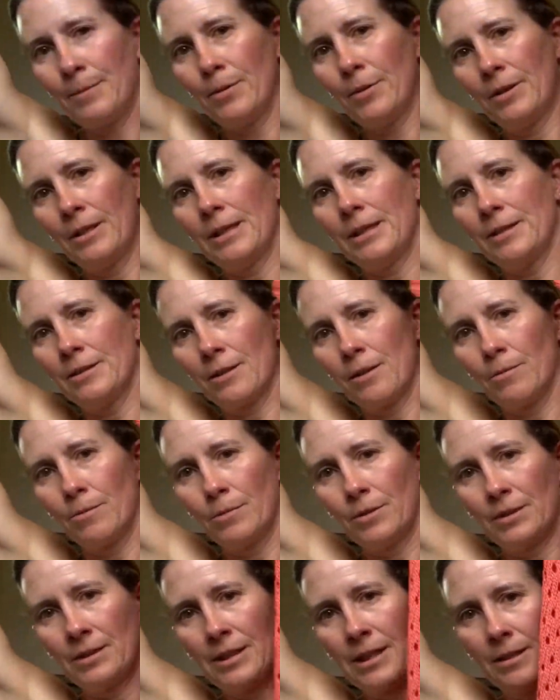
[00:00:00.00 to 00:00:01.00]
putting these on
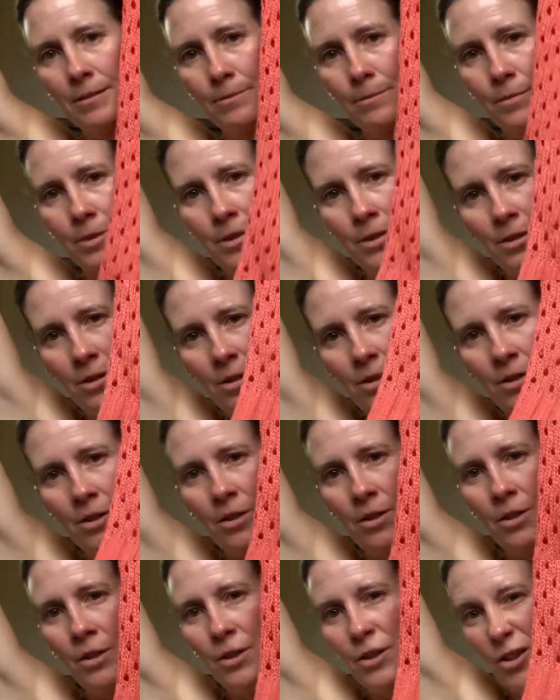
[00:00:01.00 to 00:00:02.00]
with denim
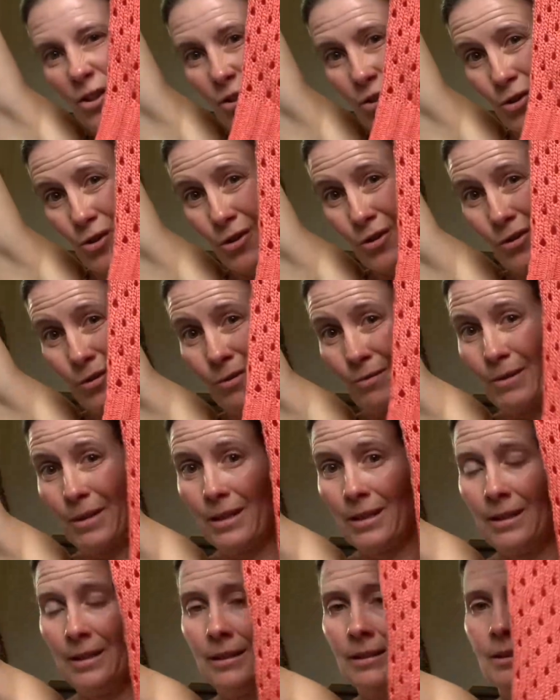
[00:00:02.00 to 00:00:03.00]
shorts,
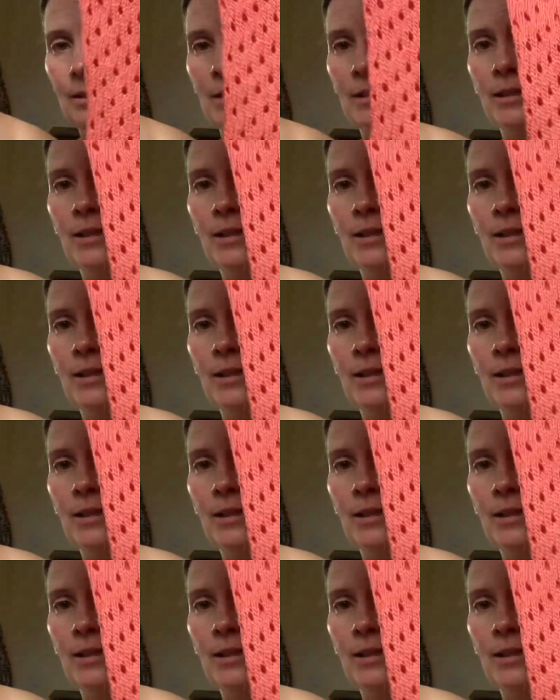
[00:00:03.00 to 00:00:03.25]
really,